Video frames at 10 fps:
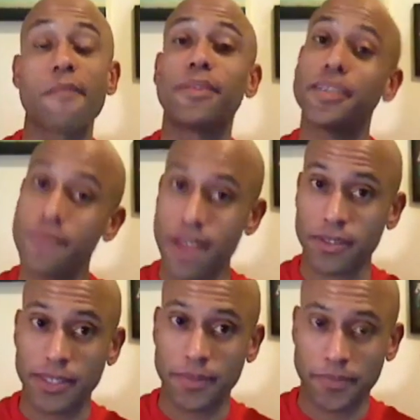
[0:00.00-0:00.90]
pleased to
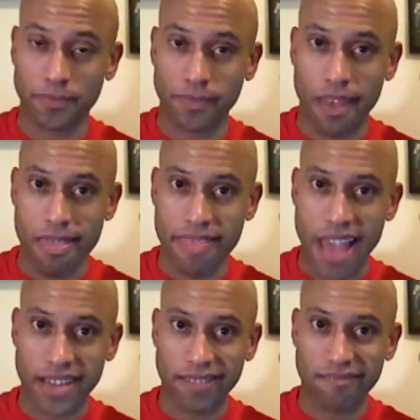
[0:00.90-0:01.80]
announce
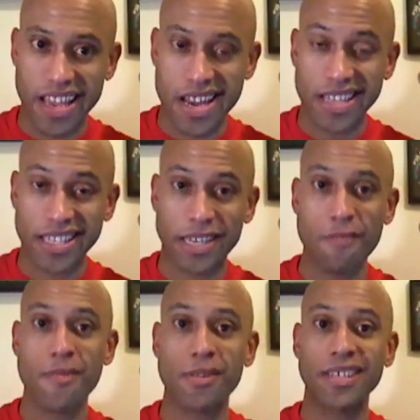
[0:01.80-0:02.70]
that in
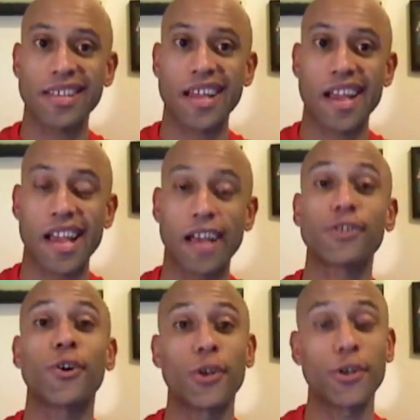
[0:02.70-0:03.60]
ceremonies
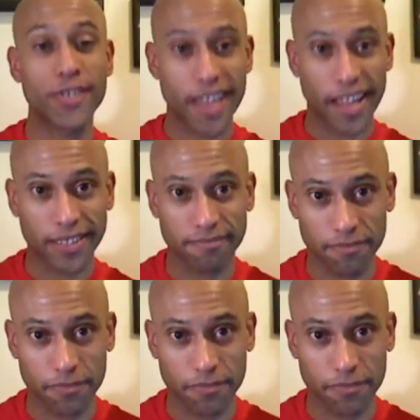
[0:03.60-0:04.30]
held earlier today,